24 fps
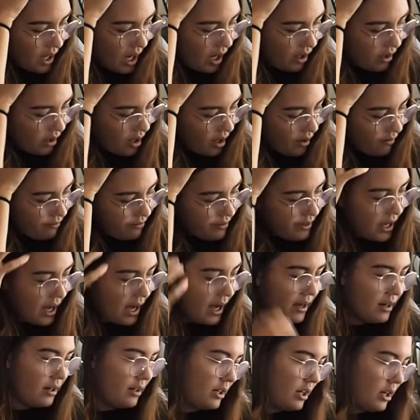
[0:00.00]
I love
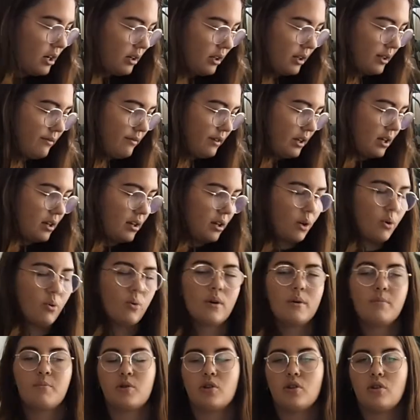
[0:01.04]
that Young Living
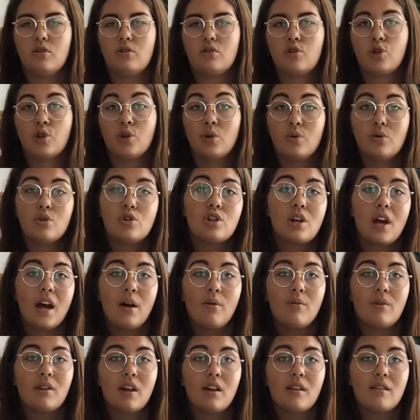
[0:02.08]
equips you to
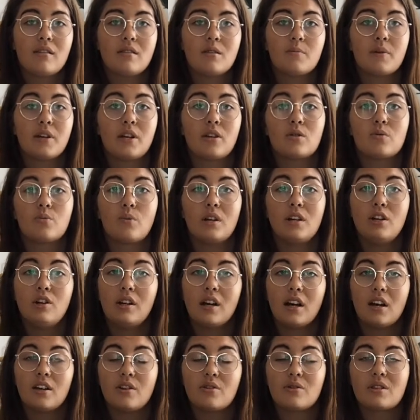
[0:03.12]
share with others, because when you
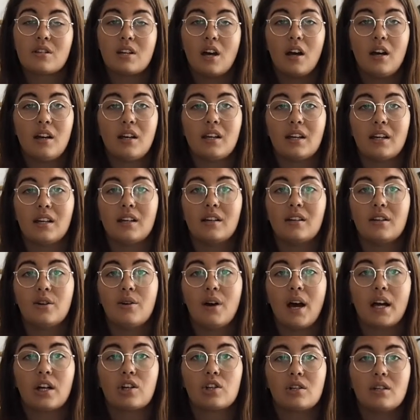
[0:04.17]
get your starter kit, you
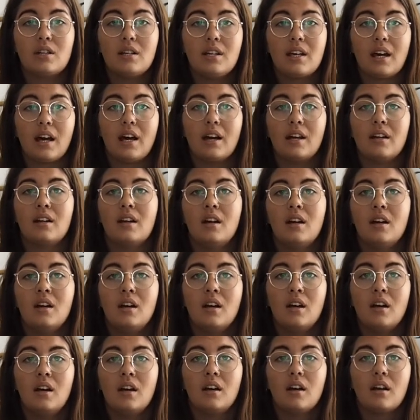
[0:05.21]
actually get
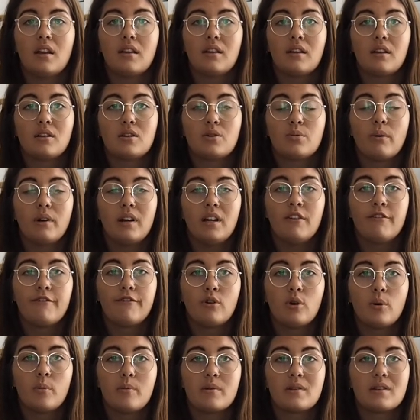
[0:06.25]
the
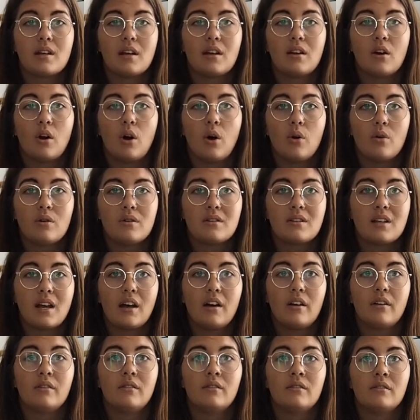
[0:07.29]
24%
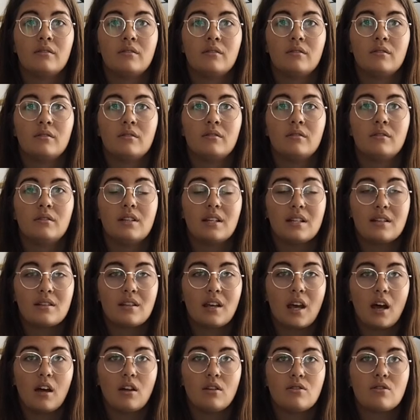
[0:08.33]
wholesale
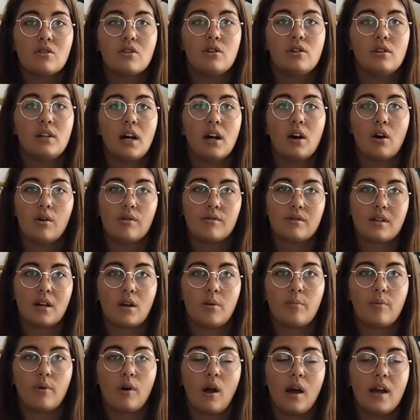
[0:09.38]
discount, so you get
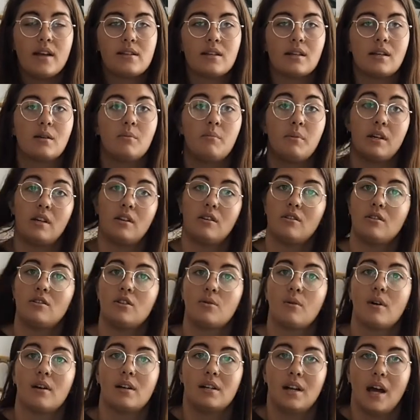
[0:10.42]
wholesale pricing
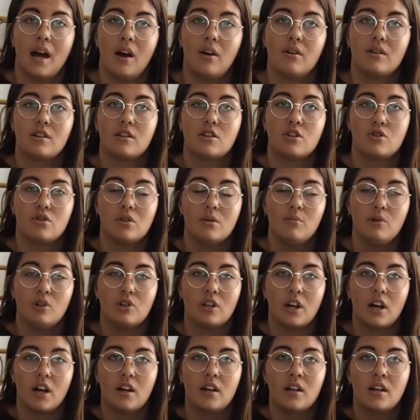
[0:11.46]
because you are now a
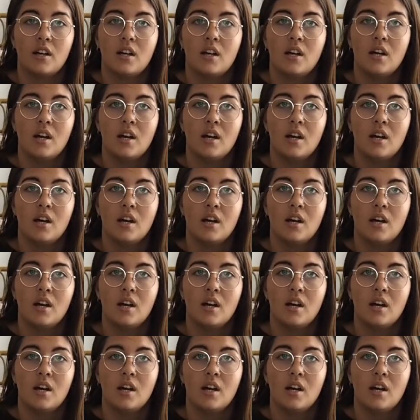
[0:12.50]
distributor.